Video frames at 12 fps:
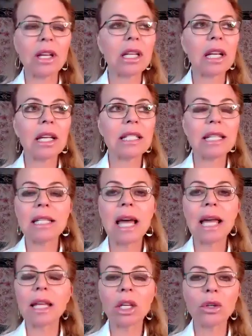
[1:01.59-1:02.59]
And I did
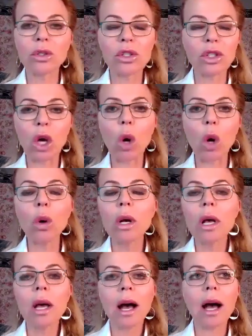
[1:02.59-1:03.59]
that years ago.
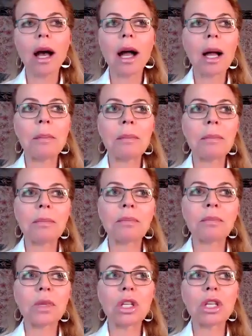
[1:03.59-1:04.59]

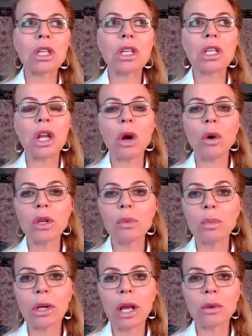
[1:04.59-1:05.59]
You
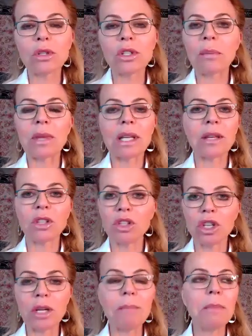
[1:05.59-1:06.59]
put out something at the
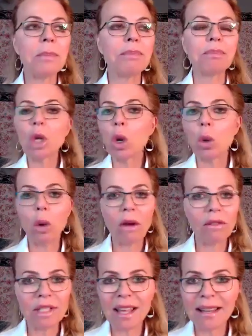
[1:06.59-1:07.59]
gym, and
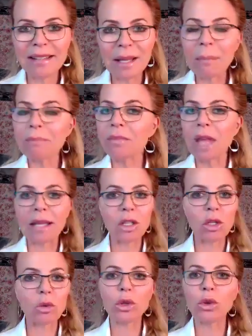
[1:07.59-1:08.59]
whoever signs up, that's
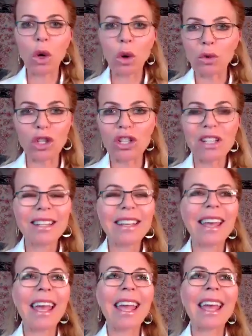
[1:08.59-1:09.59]
who you coach.
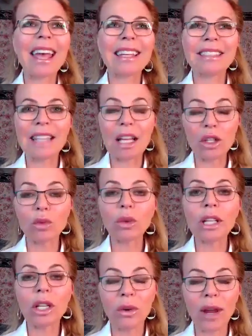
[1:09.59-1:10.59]
And that's
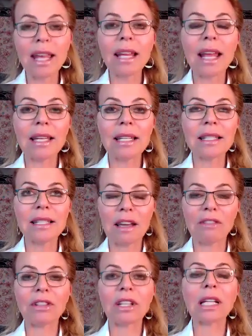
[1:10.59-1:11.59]
really great. And it's
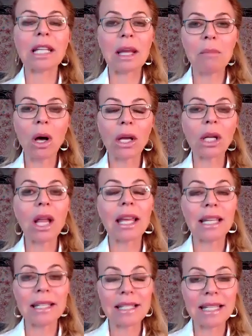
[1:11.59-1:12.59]
definitely a model
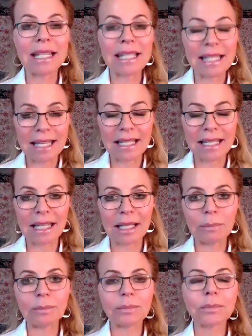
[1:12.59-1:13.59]
and it's a necessity.